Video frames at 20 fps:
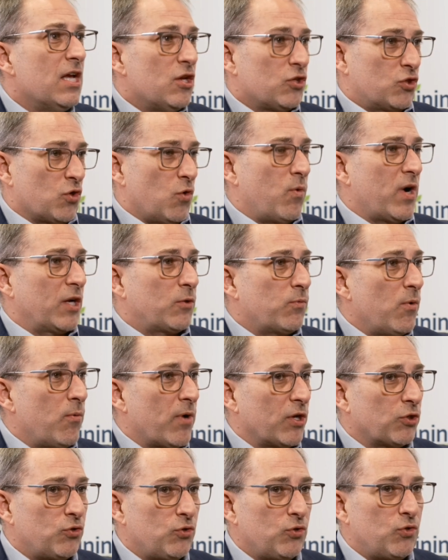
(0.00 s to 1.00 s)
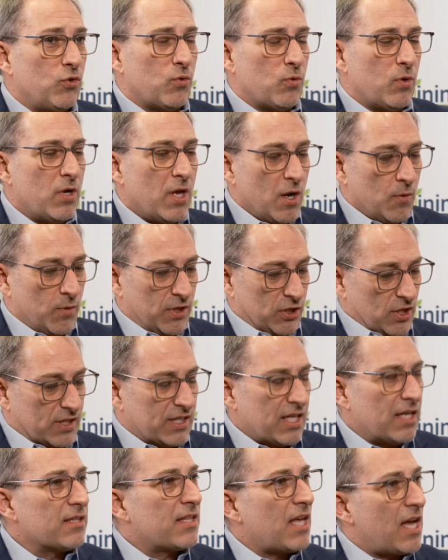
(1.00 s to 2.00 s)
So what we want to do with the
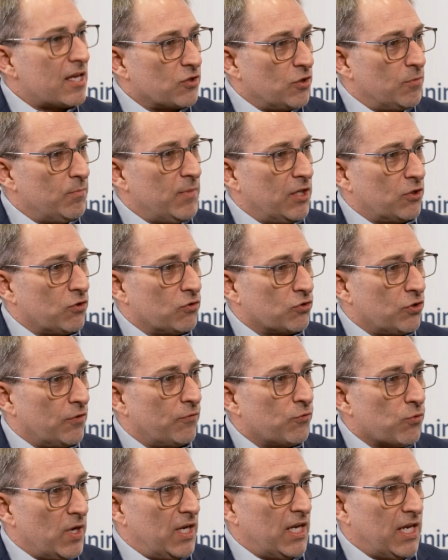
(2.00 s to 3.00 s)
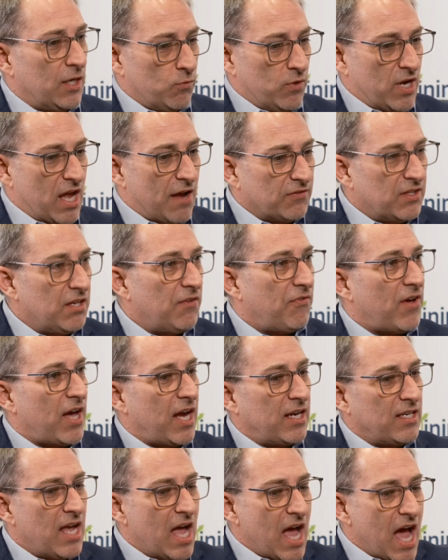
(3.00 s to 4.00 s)
10,000 meters of drilling, we have
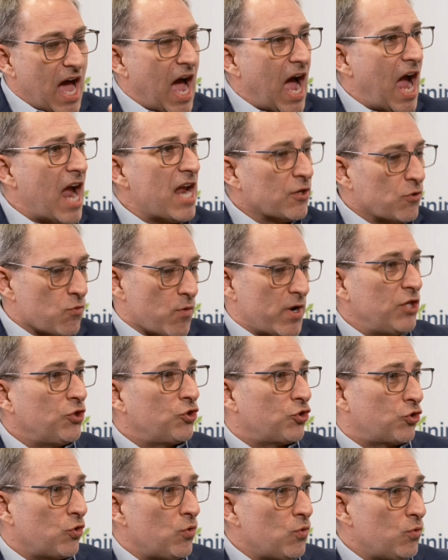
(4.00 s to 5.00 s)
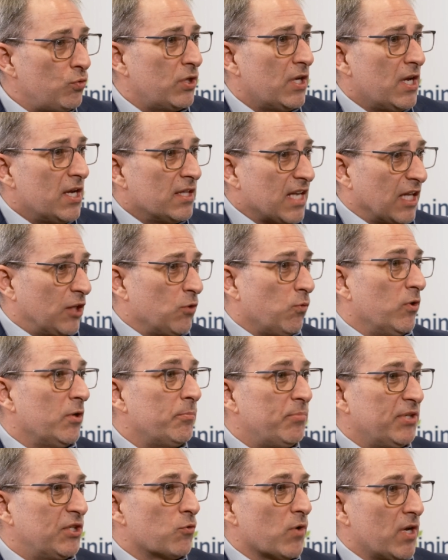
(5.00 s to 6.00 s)
defined high grade shoot that will
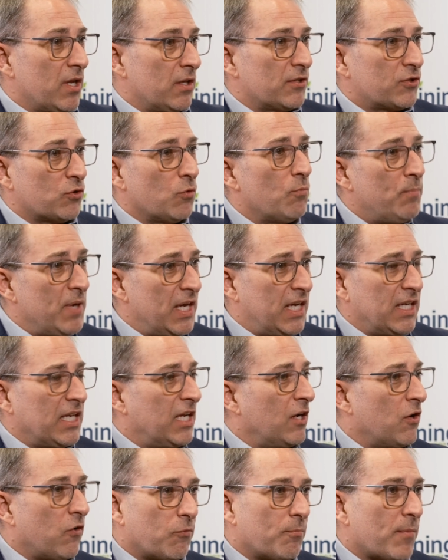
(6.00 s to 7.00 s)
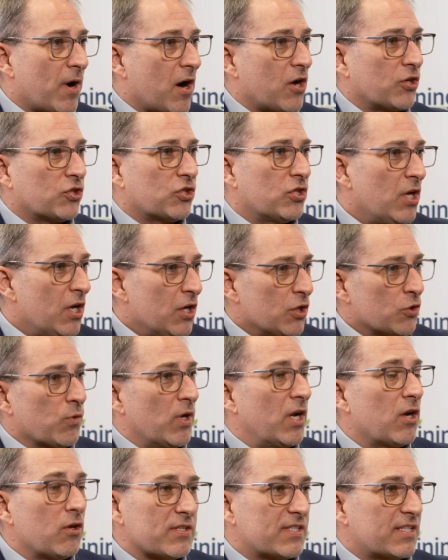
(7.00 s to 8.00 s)
be drilled. So beginning of March,
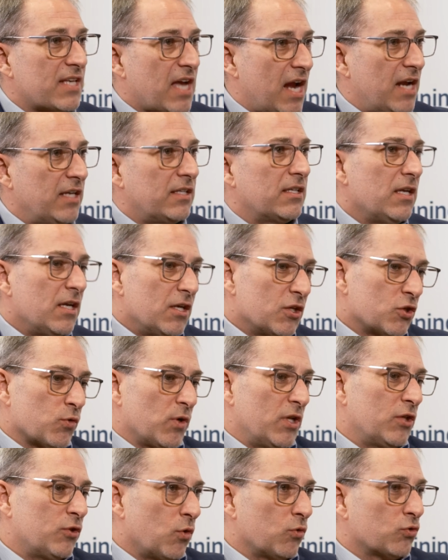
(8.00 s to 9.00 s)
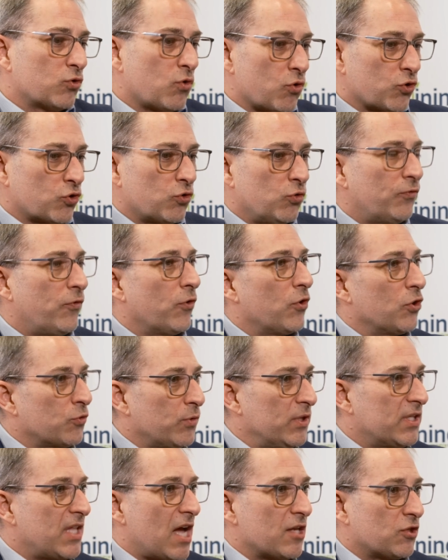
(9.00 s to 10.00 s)
drill on site, drill those ore shoot for
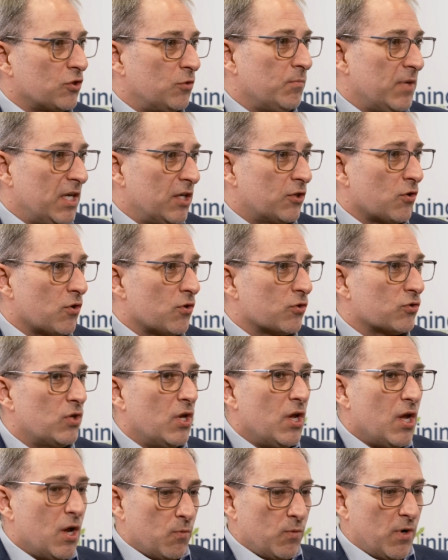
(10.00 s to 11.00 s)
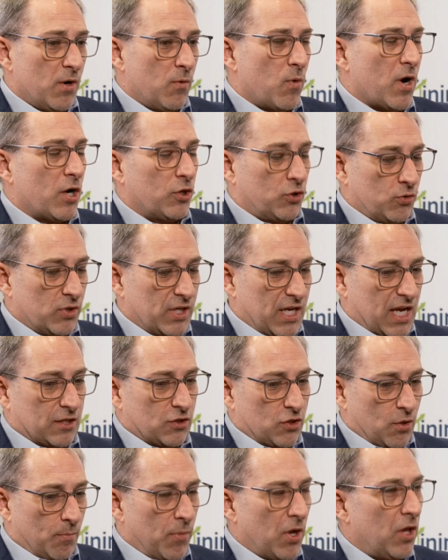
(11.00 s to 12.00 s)
3,000 meters. We want to
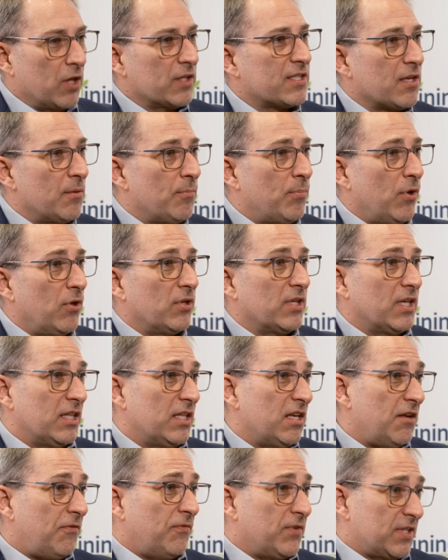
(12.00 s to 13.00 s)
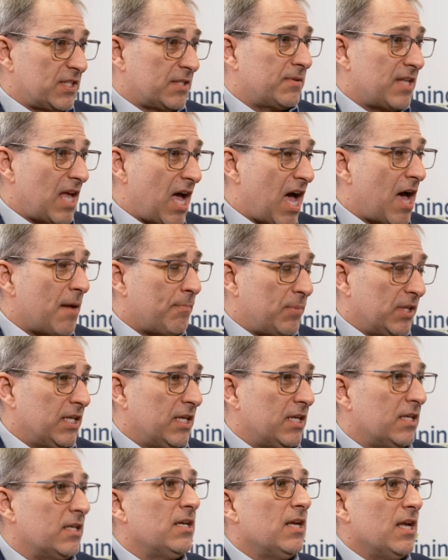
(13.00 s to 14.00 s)
get the bulk sample. And if it's
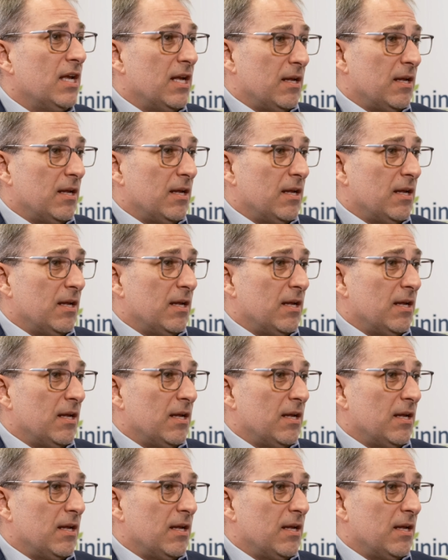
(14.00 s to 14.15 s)
happening